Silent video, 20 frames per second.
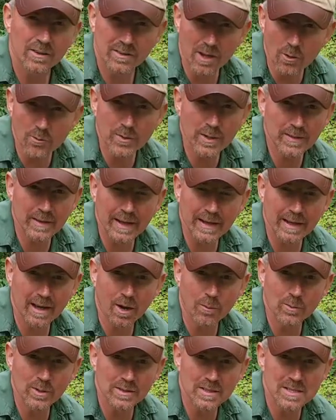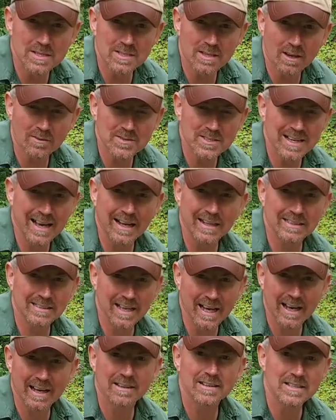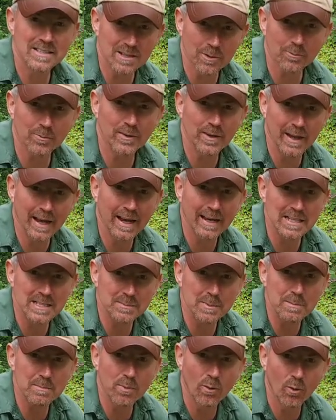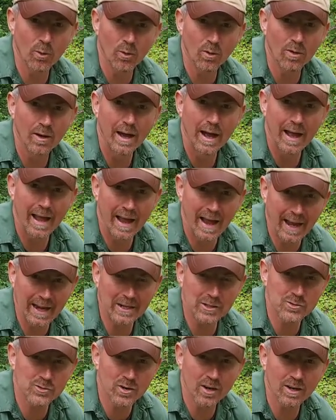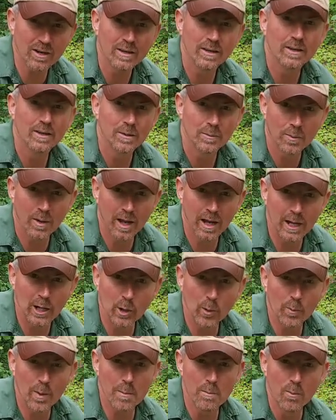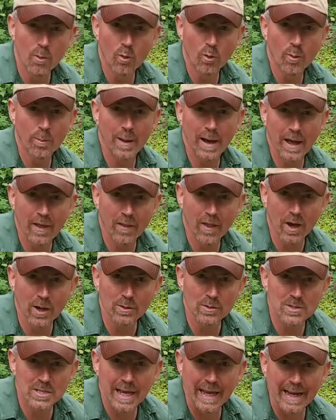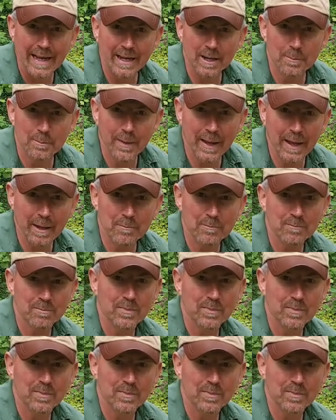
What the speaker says: Don't think they come with the stuff sacks, that is something that has to be bought extra, but a little bit more about those in a bit.